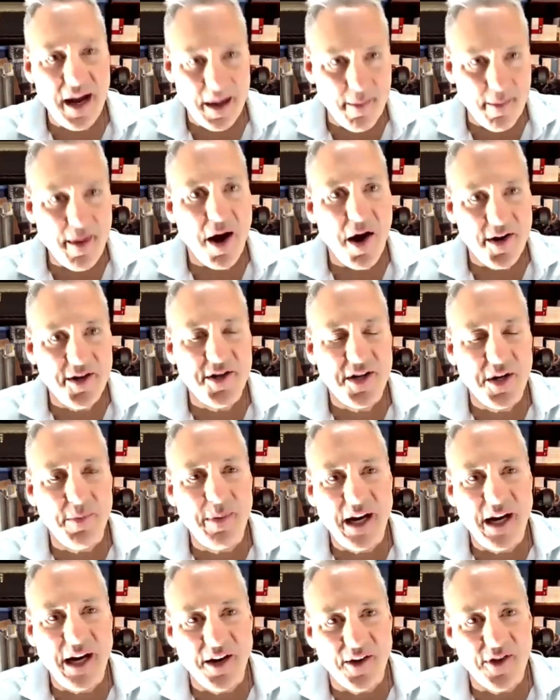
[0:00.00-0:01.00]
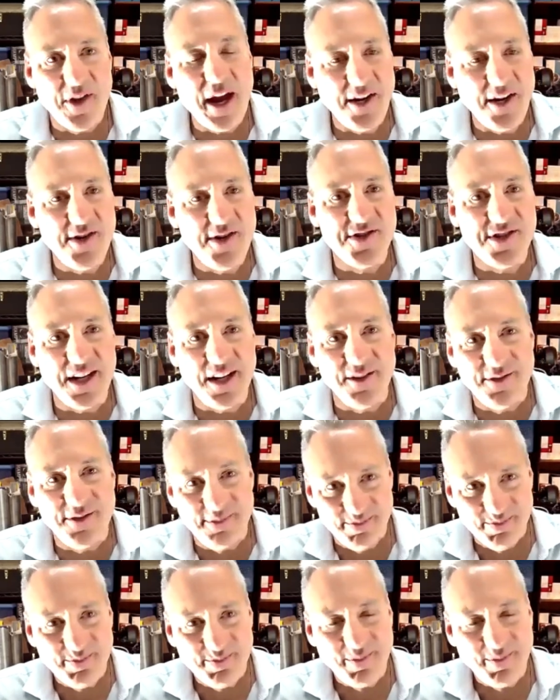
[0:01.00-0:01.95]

I am honored to be here. Thank you, Steve.